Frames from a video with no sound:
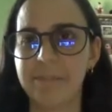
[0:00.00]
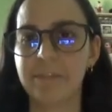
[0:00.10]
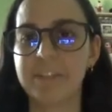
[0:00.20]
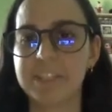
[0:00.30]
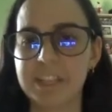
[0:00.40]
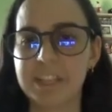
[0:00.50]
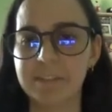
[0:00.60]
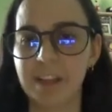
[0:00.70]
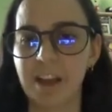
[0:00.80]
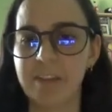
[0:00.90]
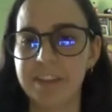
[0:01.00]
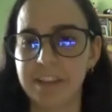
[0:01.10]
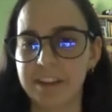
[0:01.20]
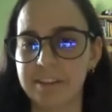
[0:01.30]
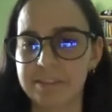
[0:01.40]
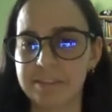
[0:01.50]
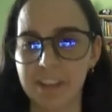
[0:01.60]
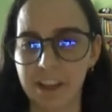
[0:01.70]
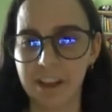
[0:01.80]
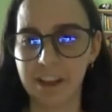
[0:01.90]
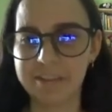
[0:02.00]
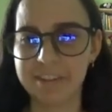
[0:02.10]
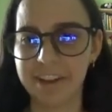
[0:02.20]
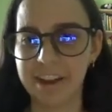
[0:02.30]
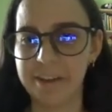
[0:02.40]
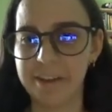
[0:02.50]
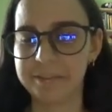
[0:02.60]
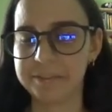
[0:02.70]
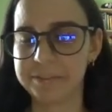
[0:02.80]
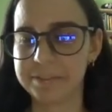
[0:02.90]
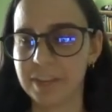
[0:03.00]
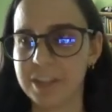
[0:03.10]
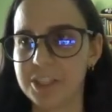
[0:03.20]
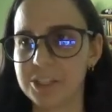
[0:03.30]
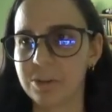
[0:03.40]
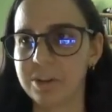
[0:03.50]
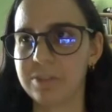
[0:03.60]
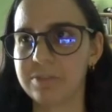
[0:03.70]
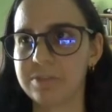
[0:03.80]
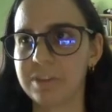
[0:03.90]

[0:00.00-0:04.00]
receive love, give love, and sort of